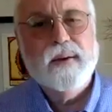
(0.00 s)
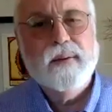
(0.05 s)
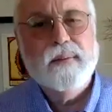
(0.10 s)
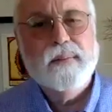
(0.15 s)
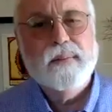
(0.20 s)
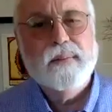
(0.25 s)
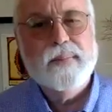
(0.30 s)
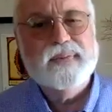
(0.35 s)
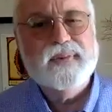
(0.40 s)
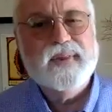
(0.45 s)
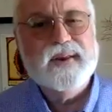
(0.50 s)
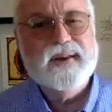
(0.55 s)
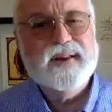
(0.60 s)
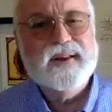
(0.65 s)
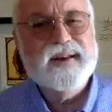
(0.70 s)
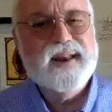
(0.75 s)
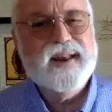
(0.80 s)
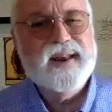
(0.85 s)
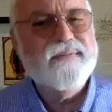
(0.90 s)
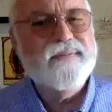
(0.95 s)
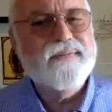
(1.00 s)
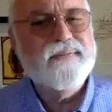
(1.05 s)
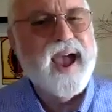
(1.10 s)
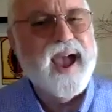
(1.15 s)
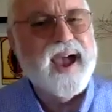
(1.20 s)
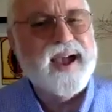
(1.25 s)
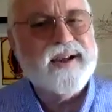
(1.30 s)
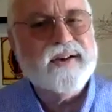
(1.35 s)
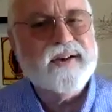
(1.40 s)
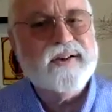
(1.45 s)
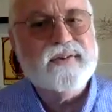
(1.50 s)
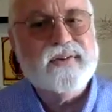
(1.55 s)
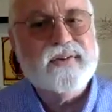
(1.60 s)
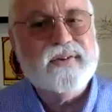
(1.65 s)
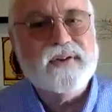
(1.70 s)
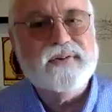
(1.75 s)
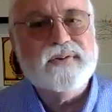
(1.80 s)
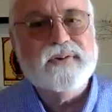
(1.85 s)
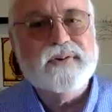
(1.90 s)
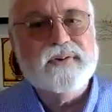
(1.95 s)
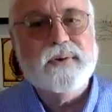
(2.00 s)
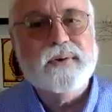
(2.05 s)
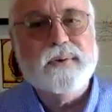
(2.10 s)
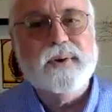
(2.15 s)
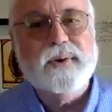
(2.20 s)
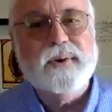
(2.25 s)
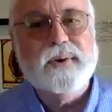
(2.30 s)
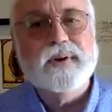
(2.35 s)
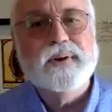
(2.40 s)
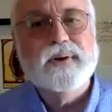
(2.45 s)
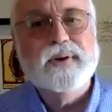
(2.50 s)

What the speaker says: But they didn't have access to it.